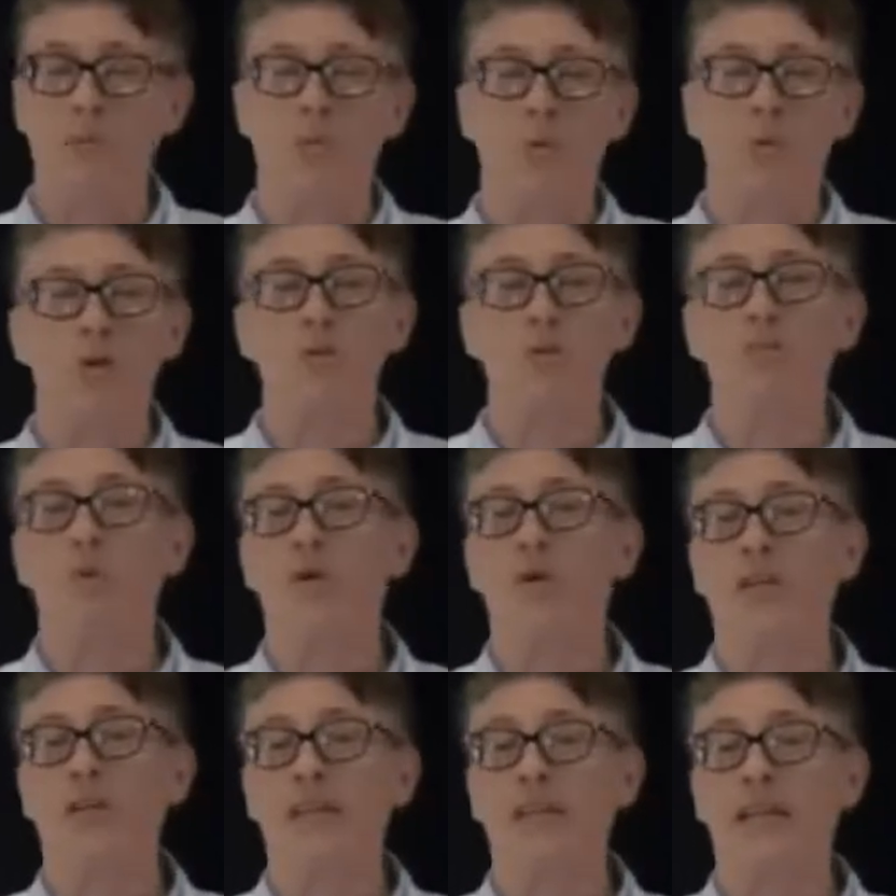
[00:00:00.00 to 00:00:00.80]
and
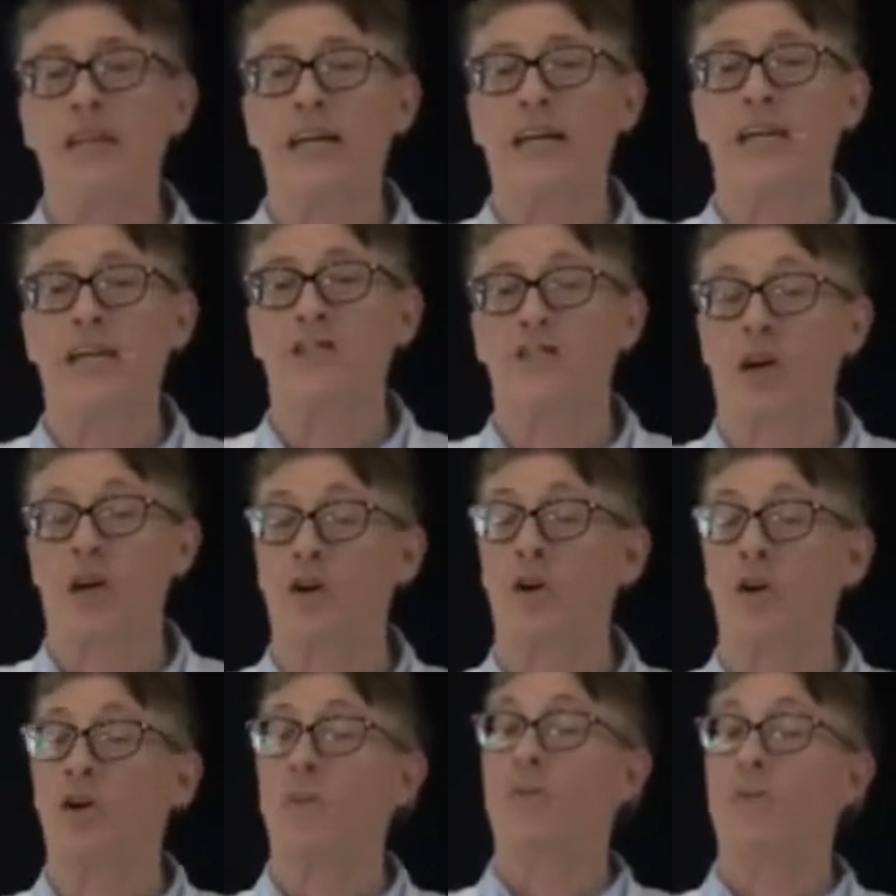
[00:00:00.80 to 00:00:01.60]
more Canadians are
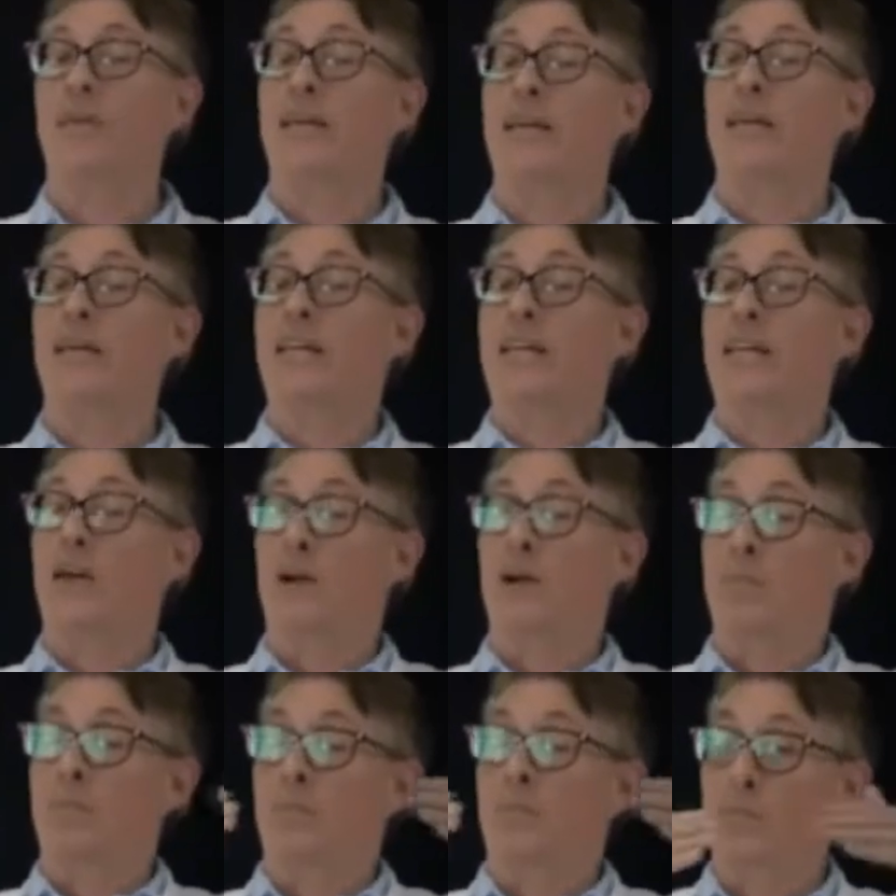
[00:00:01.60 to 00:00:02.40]
going to begin to
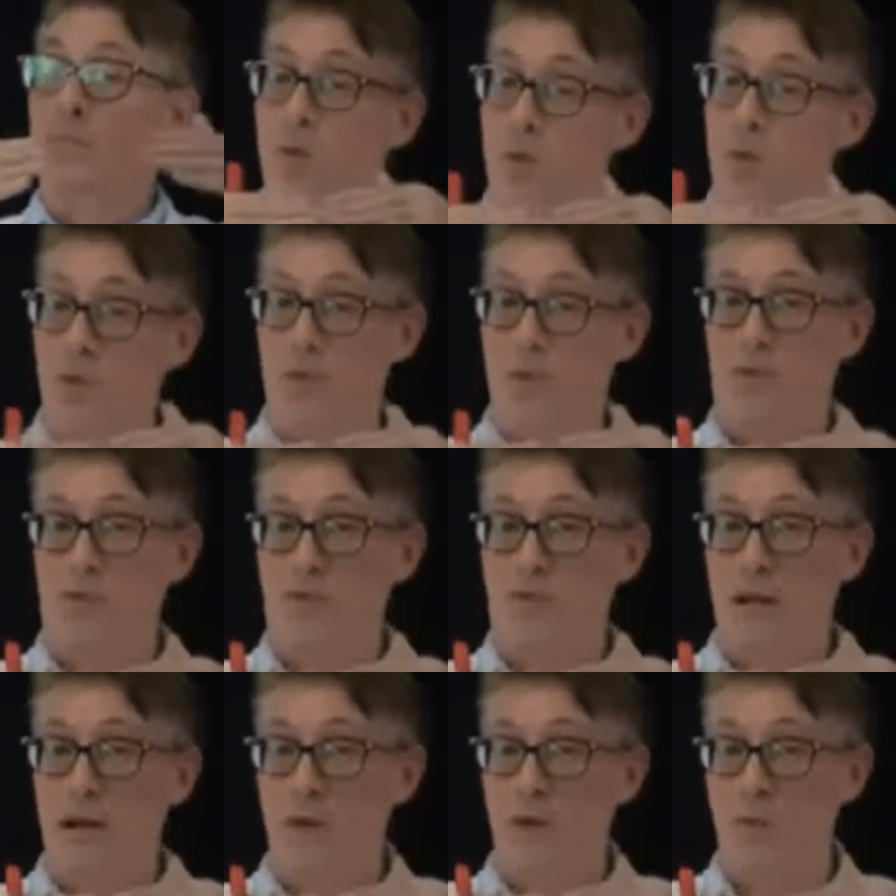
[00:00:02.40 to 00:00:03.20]
get on board with
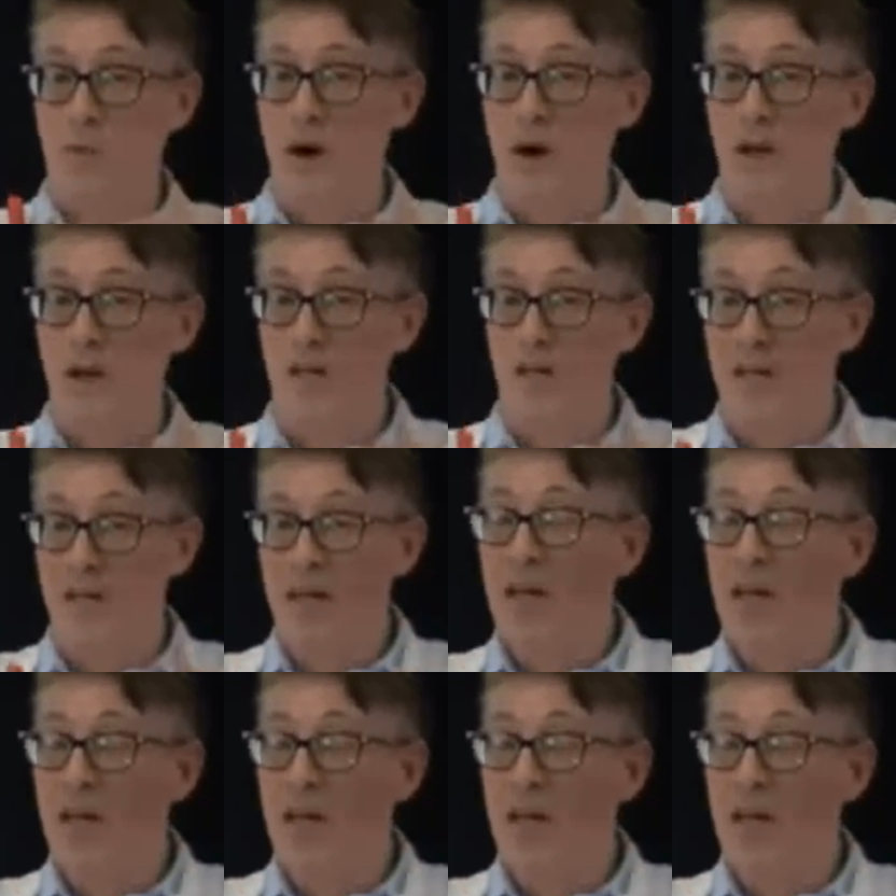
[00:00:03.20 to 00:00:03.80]
Crowd One,